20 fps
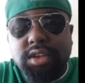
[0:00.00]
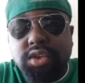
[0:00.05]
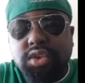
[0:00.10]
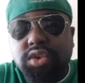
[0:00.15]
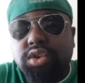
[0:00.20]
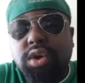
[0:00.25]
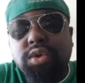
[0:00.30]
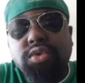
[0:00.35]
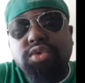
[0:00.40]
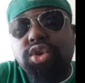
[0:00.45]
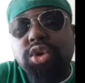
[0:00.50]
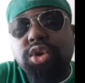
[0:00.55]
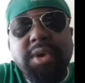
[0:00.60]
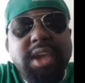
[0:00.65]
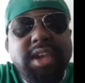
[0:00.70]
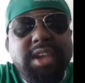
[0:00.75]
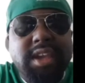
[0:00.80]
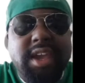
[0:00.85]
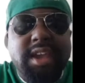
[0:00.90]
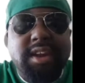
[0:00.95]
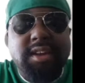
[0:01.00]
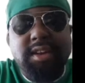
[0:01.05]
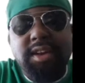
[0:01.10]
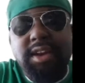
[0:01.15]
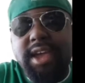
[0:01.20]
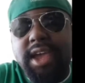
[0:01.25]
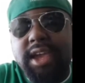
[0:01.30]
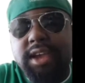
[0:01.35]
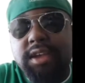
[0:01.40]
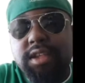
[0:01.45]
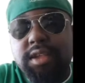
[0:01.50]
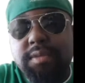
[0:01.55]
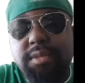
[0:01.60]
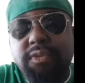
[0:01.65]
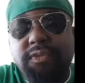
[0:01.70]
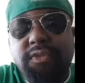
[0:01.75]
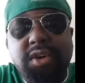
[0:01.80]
you don't do it again. Like, my